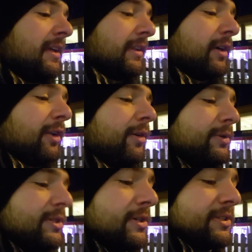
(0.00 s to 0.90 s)
The
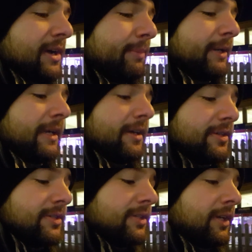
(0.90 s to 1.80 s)
closer somebody
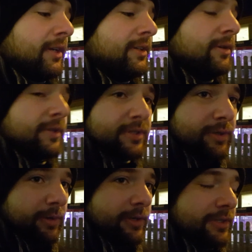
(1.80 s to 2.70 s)
is to the
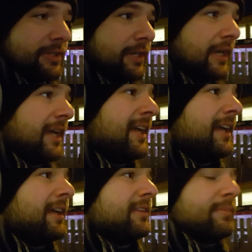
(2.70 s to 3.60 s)
source,
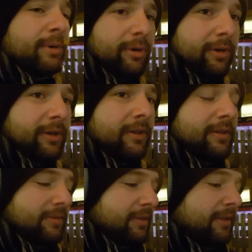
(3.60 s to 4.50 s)
the
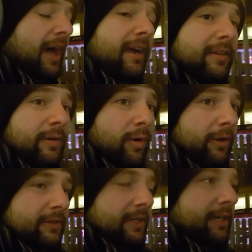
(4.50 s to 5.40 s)
higher the
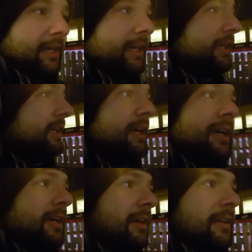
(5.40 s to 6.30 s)
quality.
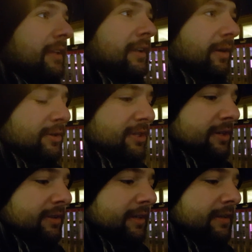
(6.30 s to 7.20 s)
The
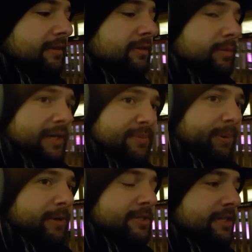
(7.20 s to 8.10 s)
closer the UX
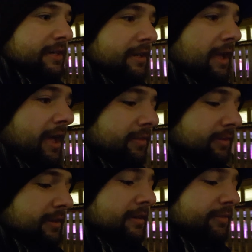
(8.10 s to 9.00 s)
person
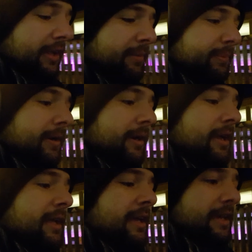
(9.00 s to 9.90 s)
and the
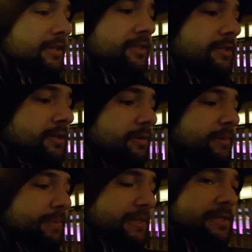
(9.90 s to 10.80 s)
developer is to
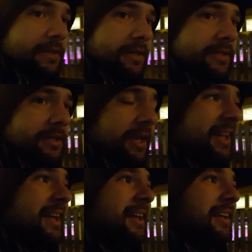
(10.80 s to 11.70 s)
the business,
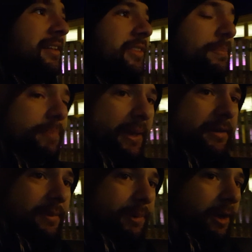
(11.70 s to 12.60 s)
the
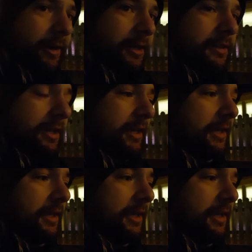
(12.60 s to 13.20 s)
better the product.